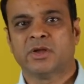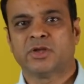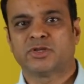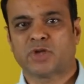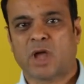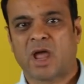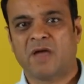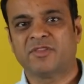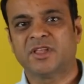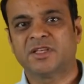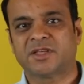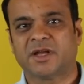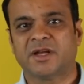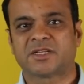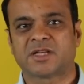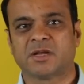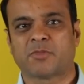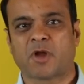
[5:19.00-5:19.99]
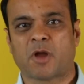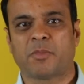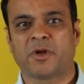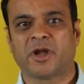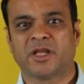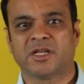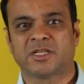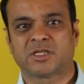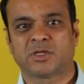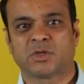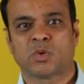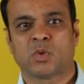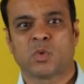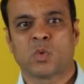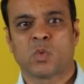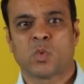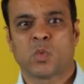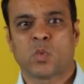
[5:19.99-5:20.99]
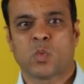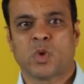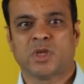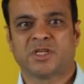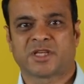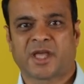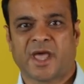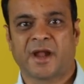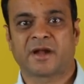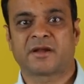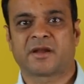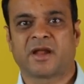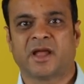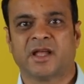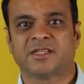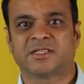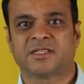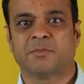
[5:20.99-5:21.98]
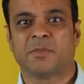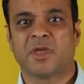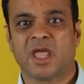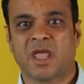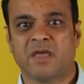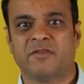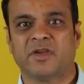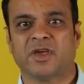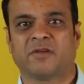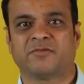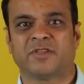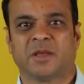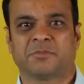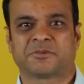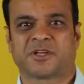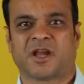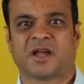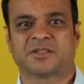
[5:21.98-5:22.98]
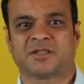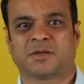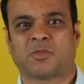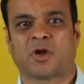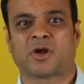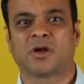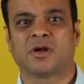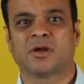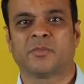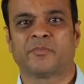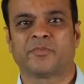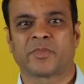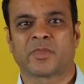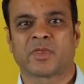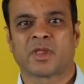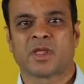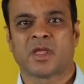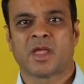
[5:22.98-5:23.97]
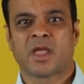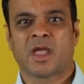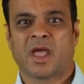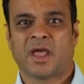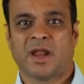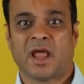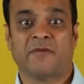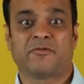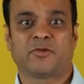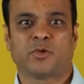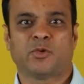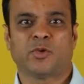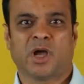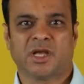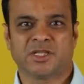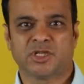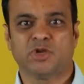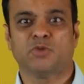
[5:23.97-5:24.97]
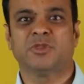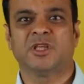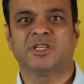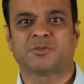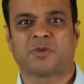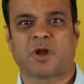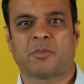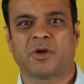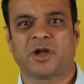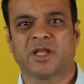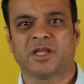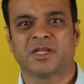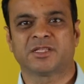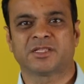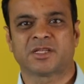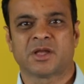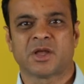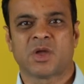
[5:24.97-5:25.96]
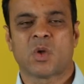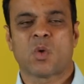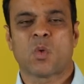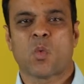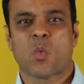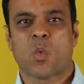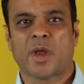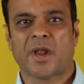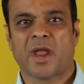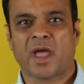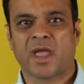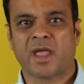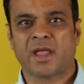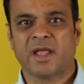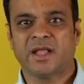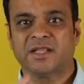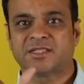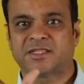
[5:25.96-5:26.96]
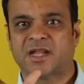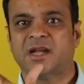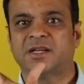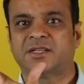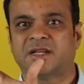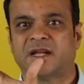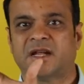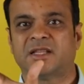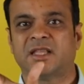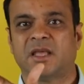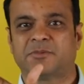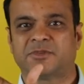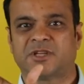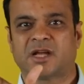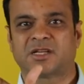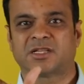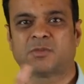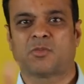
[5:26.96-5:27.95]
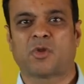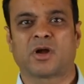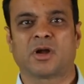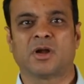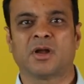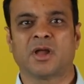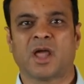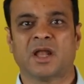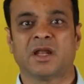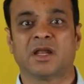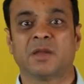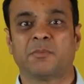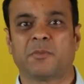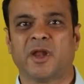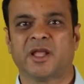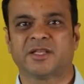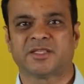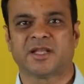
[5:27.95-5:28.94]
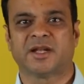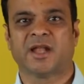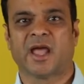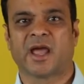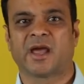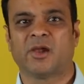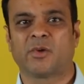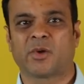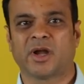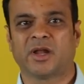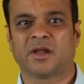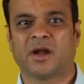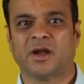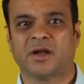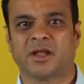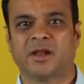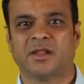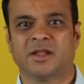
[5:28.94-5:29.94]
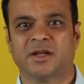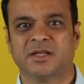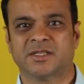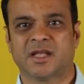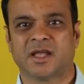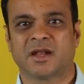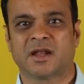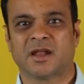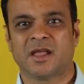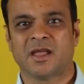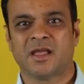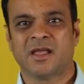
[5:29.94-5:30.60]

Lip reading: So I have these additional properties which characterize the behavior of the abstraction model, and I have to assume these properties when I instantiate the abstraction model and replace the tag allocator RTL in the design.